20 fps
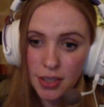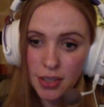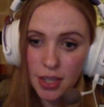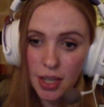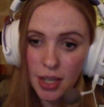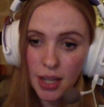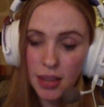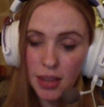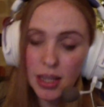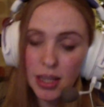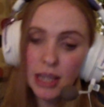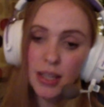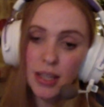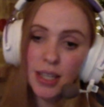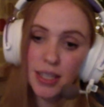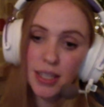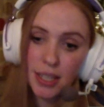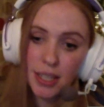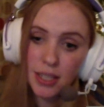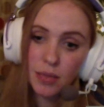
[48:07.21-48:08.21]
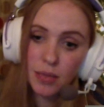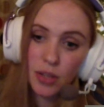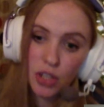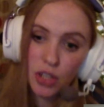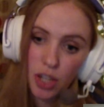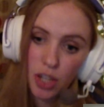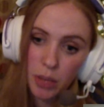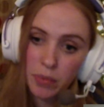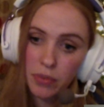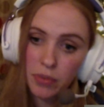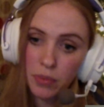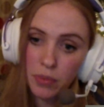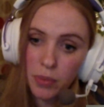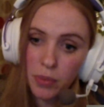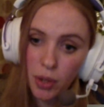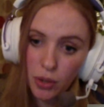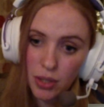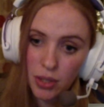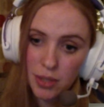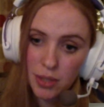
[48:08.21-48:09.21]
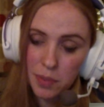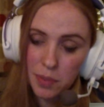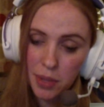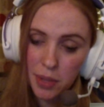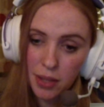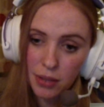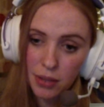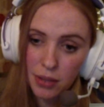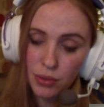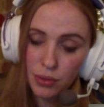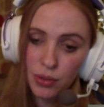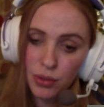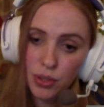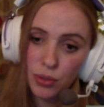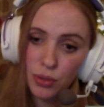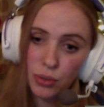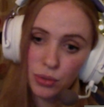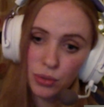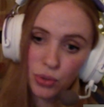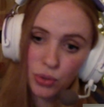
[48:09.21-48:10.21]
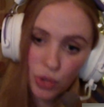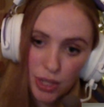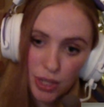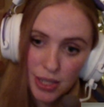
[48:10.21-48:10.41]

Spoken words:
And I think they did switch it up from Nolan's playthrough to Troy's.